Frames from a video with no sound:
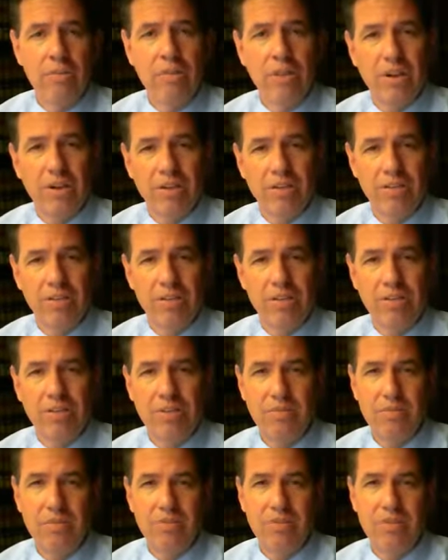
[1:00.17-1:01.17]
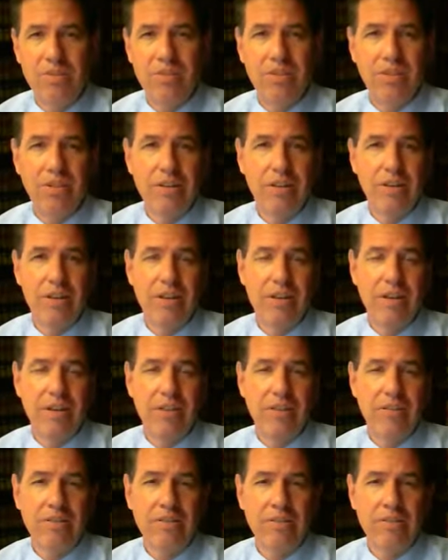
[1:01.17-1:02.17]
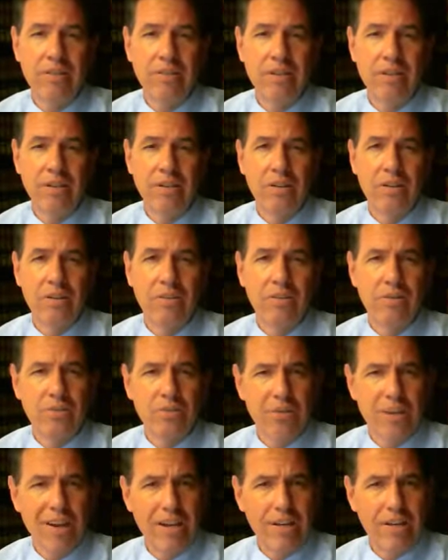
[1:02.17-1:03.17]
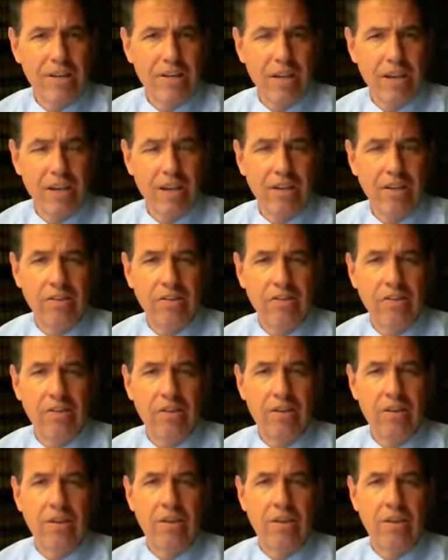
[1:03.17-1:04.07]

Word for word: because he did some silly things and strange things